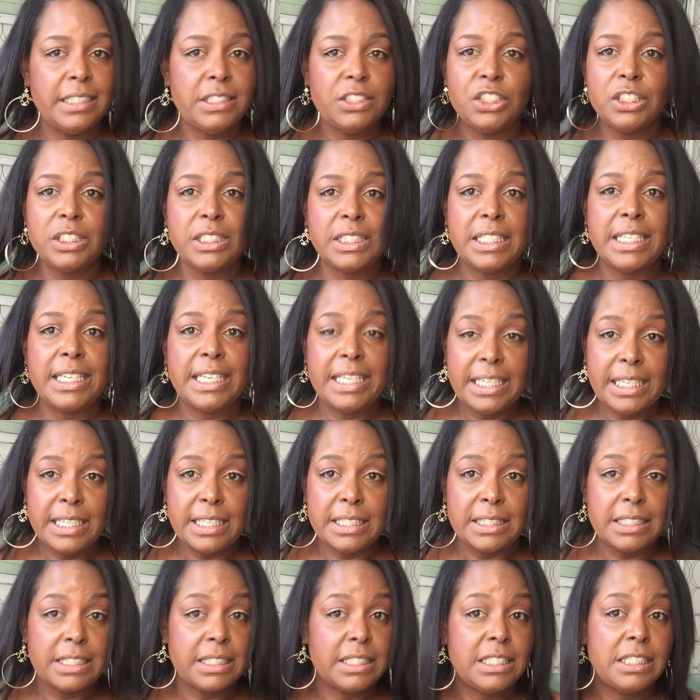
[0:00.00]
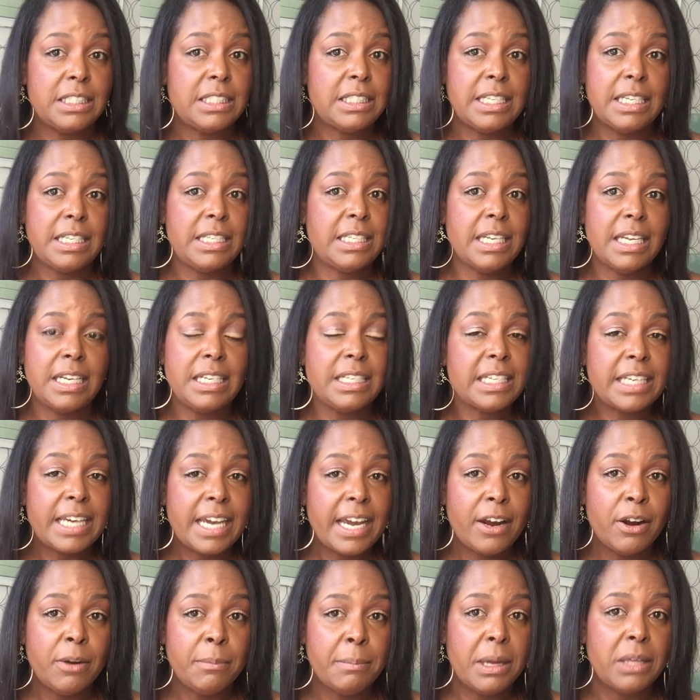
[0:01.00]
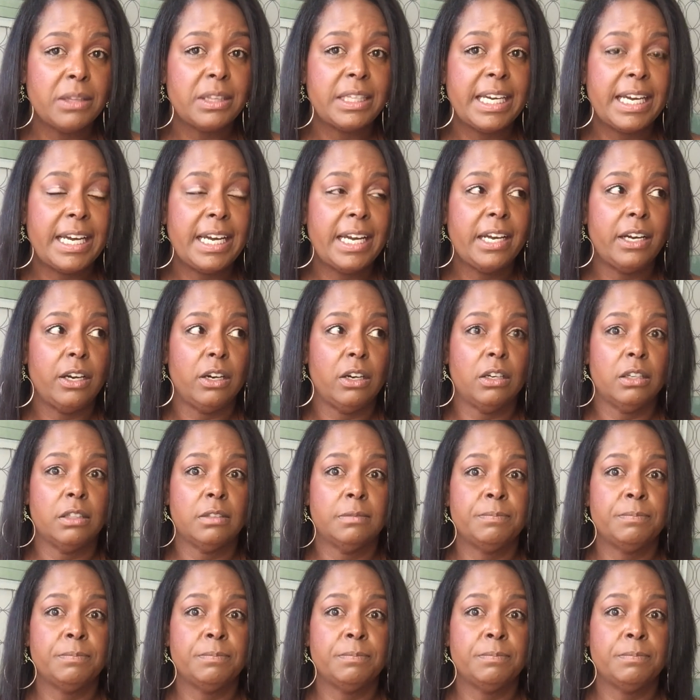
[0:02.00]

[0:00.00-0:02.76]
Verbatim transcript: It just is. It just it doesn't care about the hair.